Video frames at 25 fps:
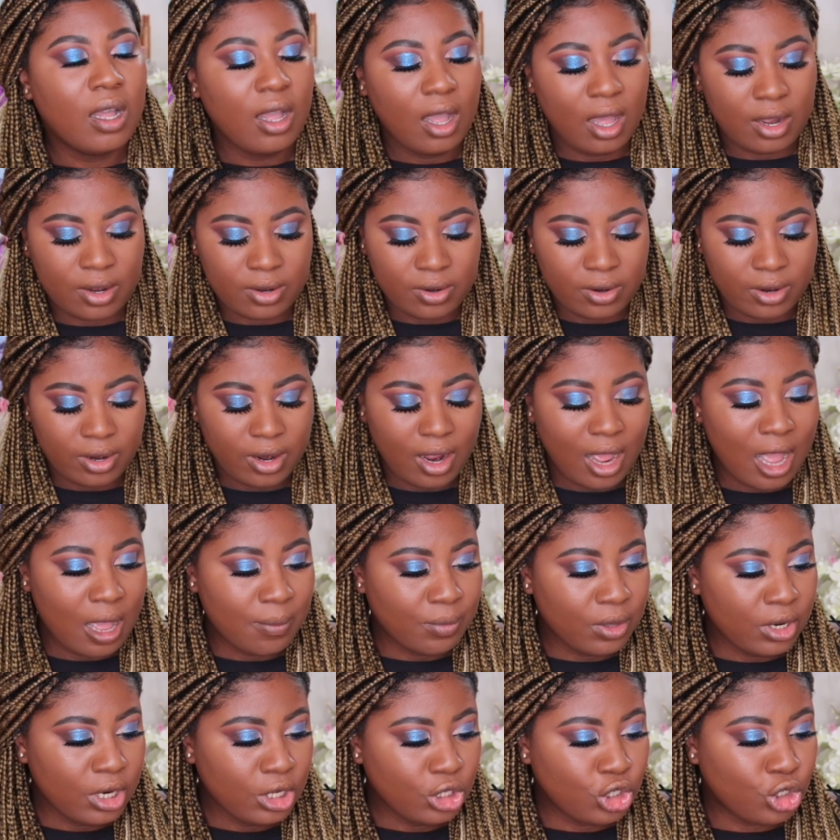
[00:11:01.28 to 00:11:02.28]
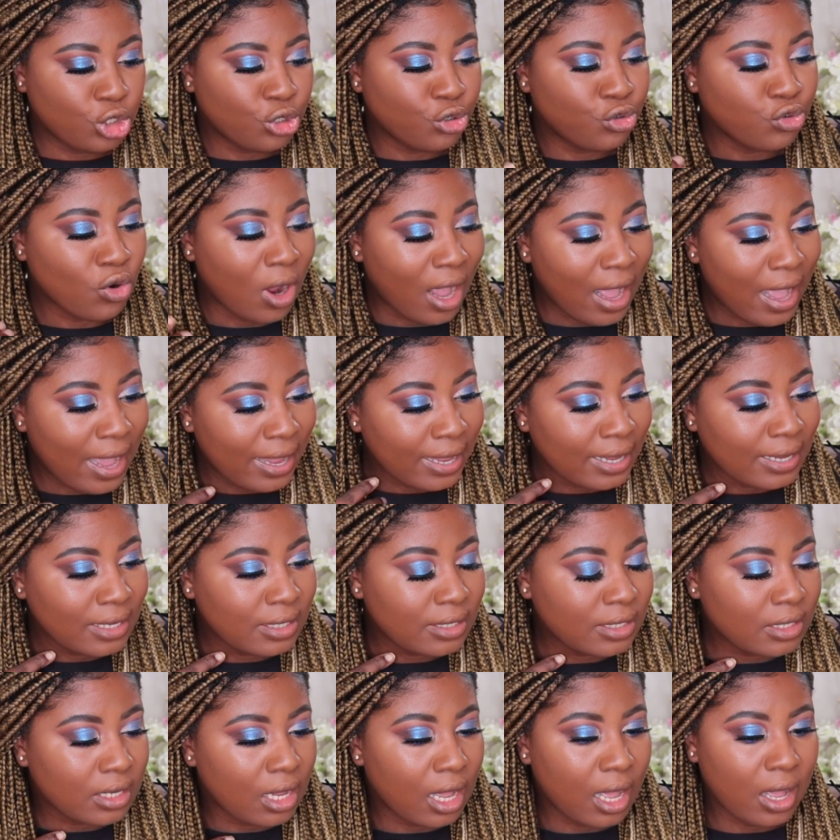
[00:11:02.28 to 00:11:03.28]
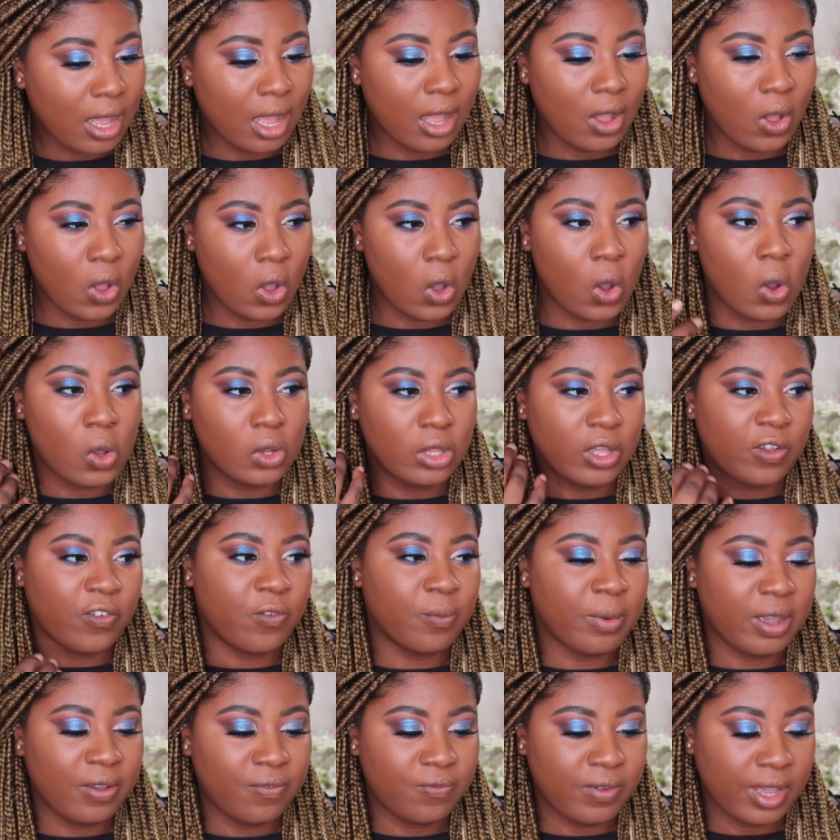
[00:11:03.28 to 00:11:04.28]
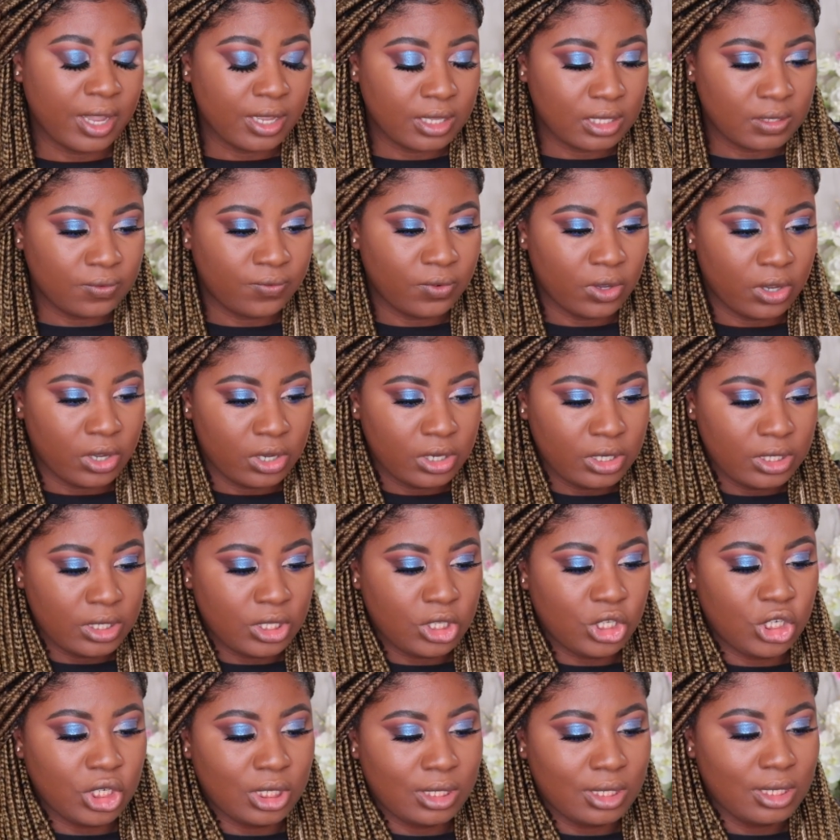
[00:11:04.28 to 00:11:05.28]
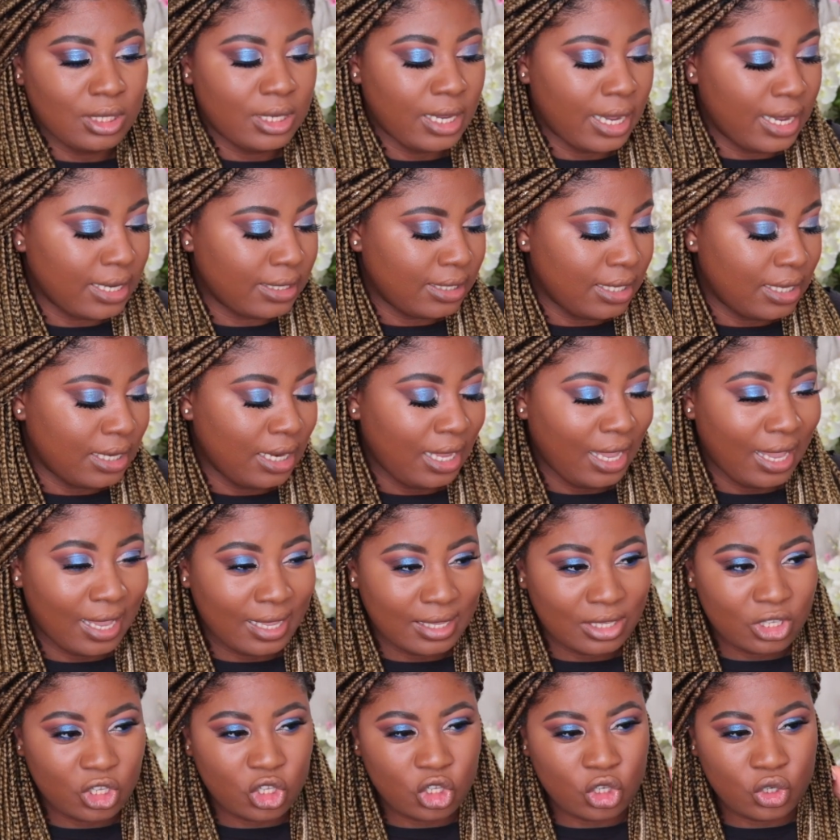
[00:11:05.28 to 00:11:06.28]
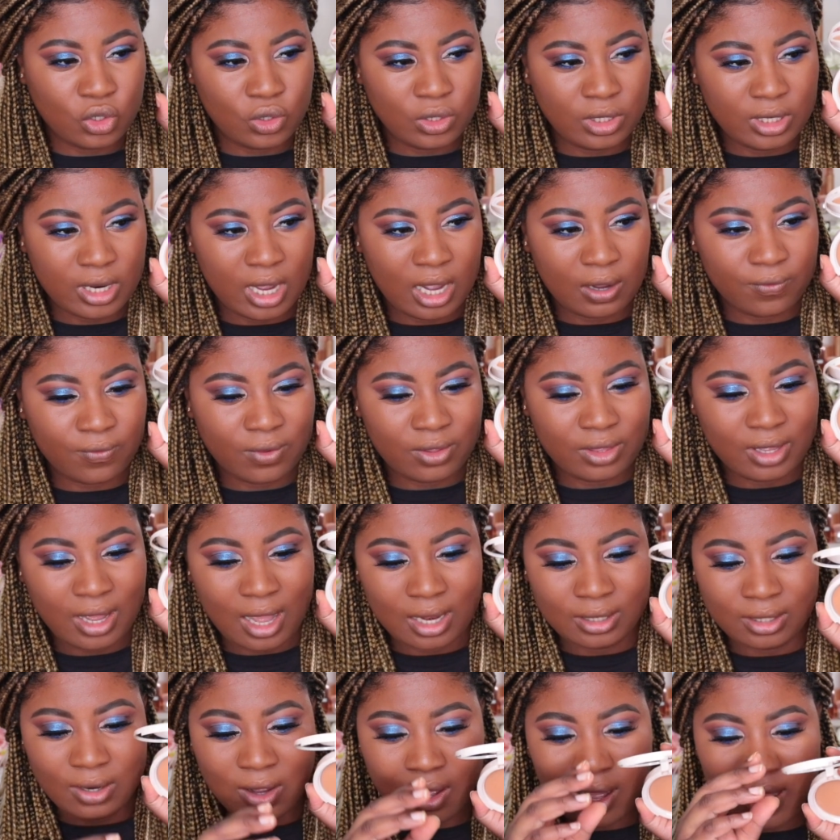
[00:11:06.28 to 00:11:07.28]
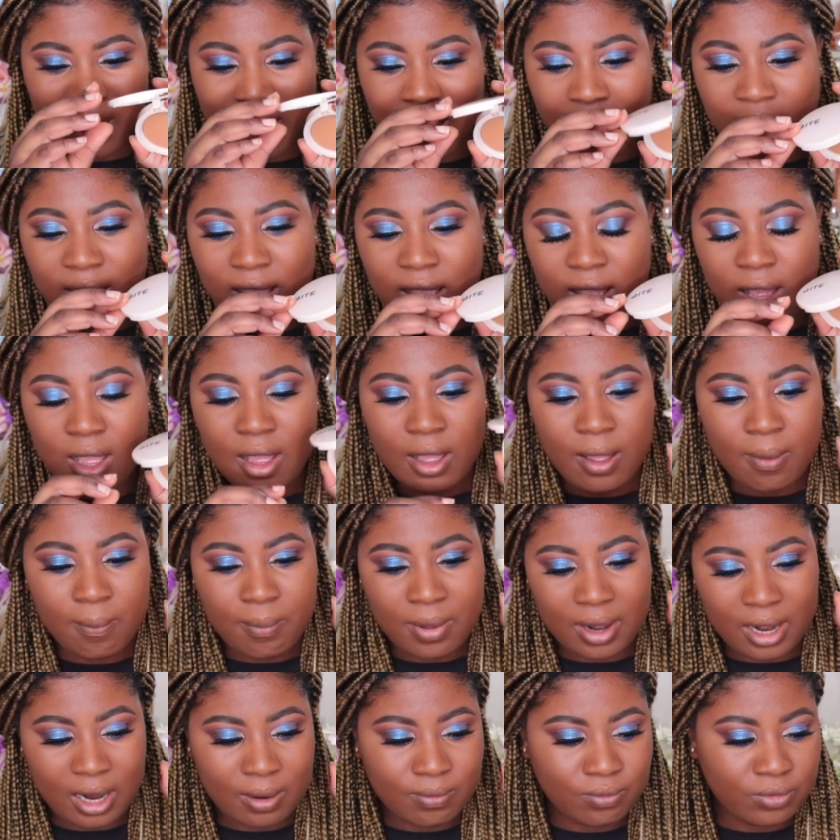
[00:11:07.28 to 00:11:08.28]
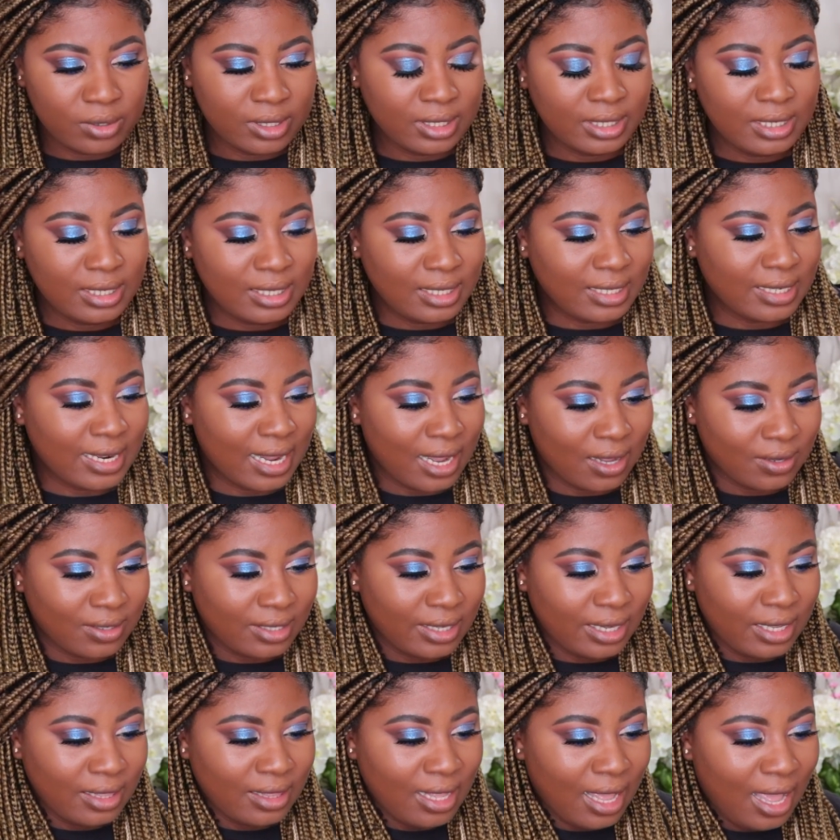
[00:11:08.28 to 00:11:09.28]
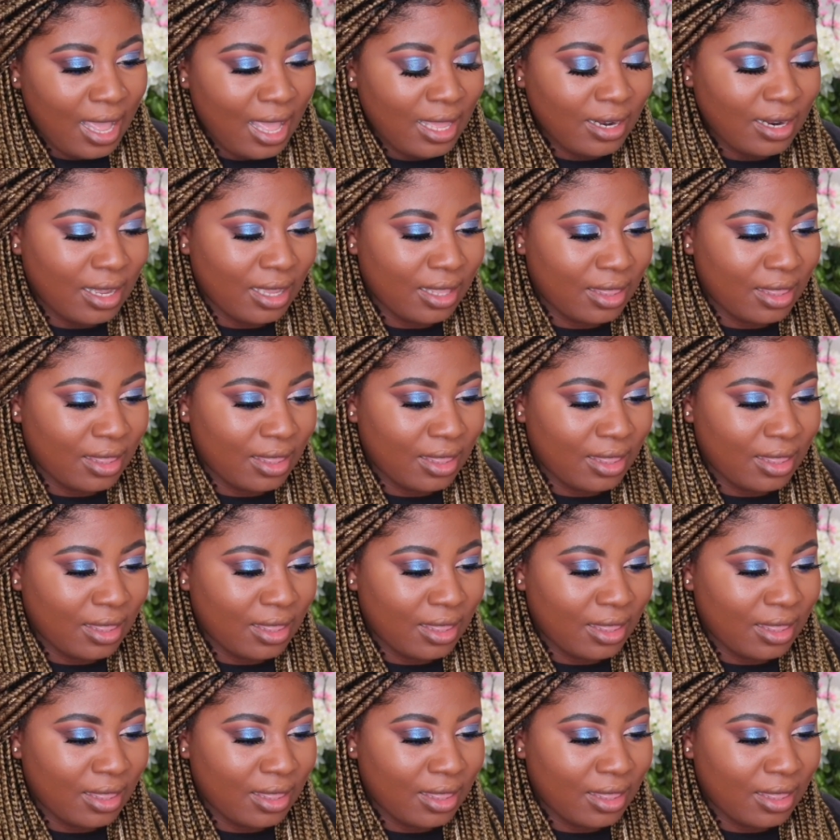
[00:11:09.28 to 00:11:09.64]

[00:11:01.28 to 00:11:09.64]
I don't know. I'm gonna try it all over my face first, just in case it is too dark for the under eye, but I'm really doubting that.